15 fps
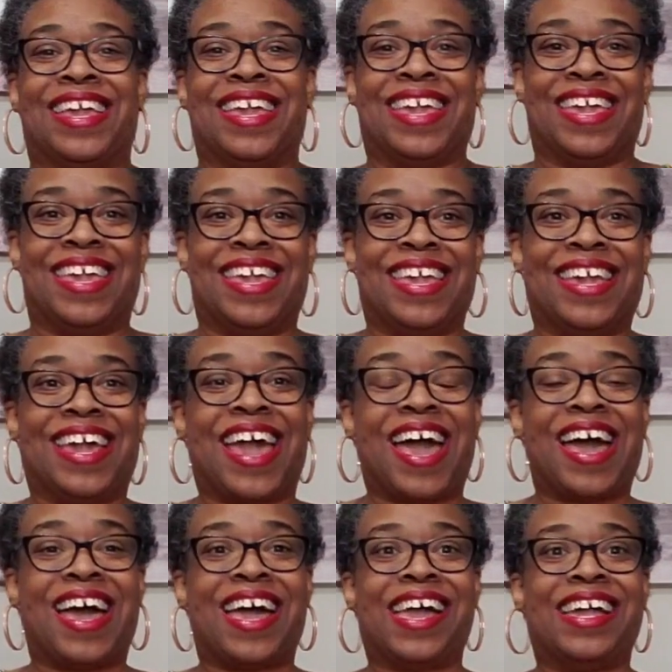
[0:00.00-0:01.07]
Hey
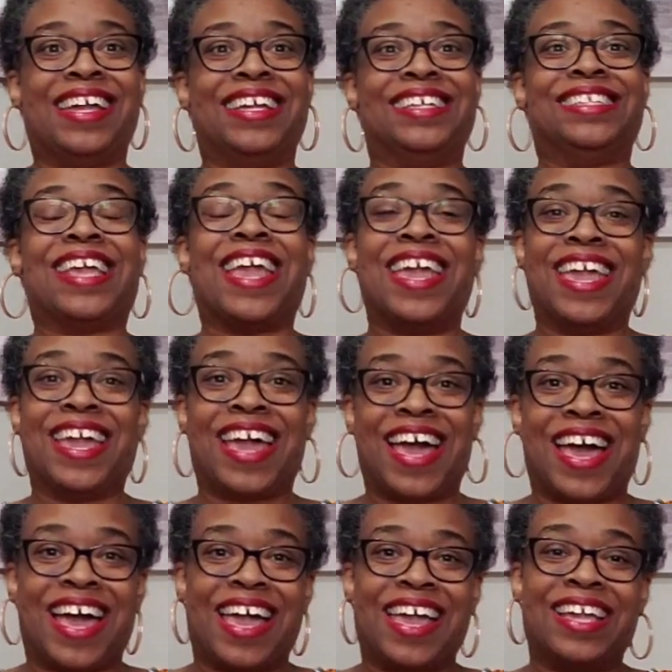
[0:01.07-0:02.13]
guys,
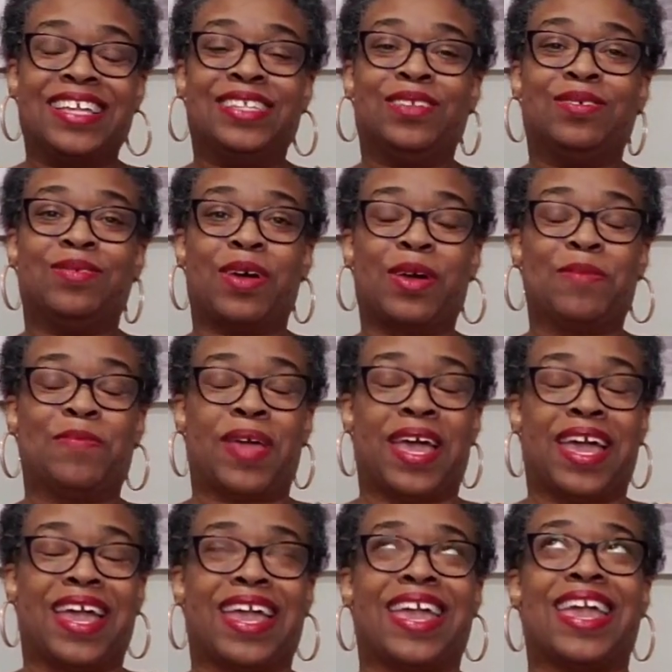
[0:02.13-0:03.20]
welcome
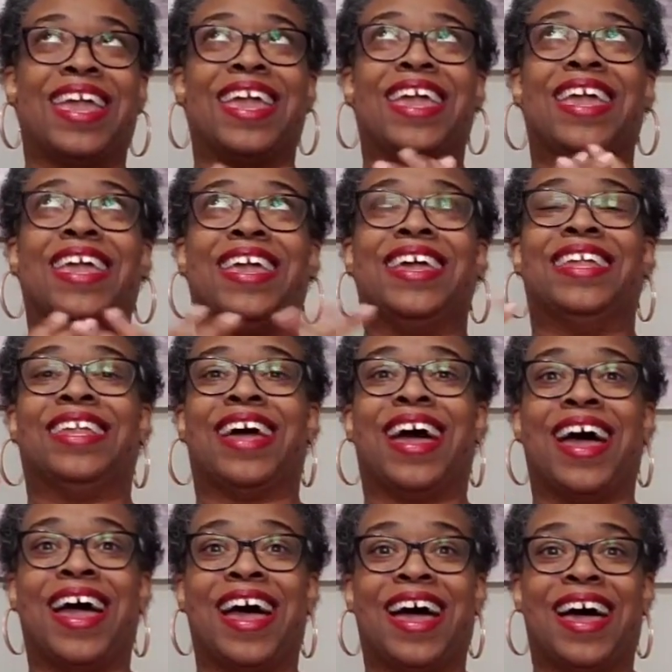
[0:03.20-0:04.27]
back. And
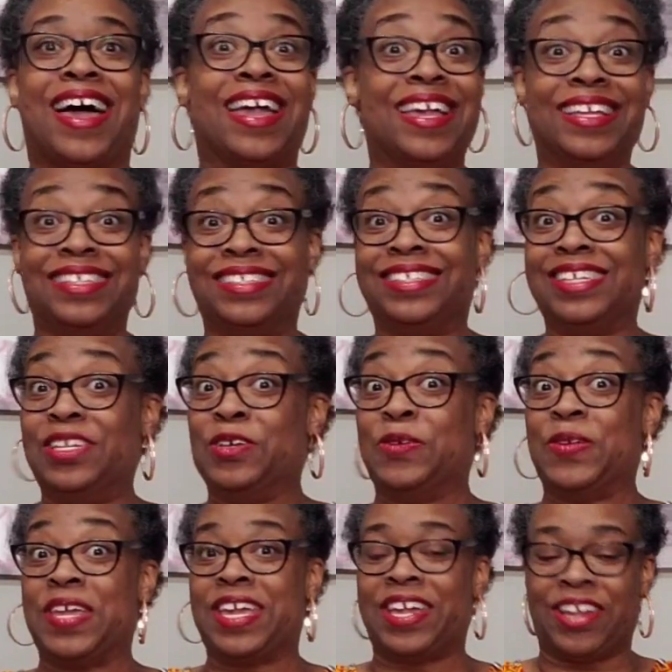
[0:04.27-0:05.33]
it's the
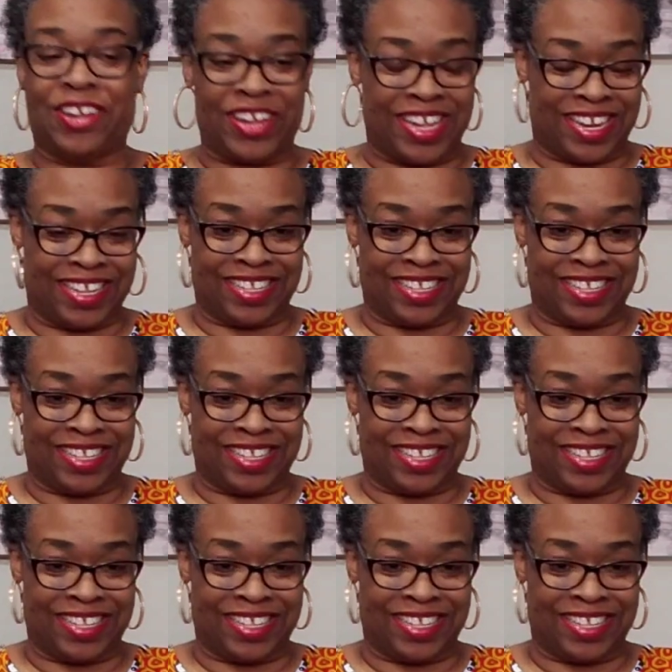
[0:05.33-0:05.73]
new year.